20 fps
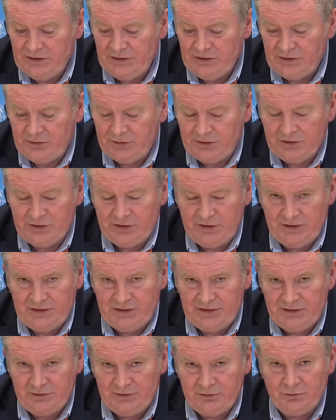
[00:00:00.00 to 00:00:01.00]
So it's
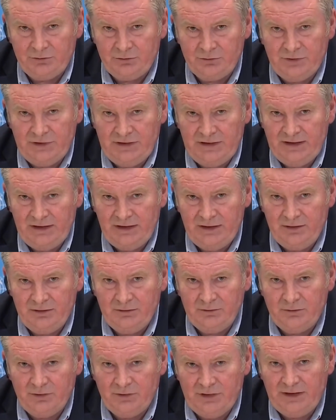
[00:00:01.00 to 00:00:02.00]
it's really
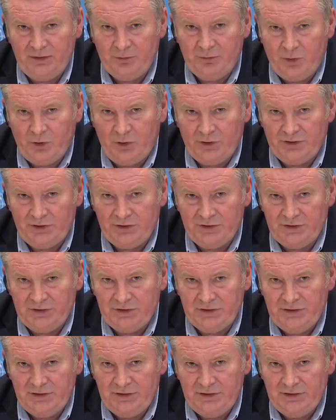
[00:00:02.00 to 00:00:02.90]
really important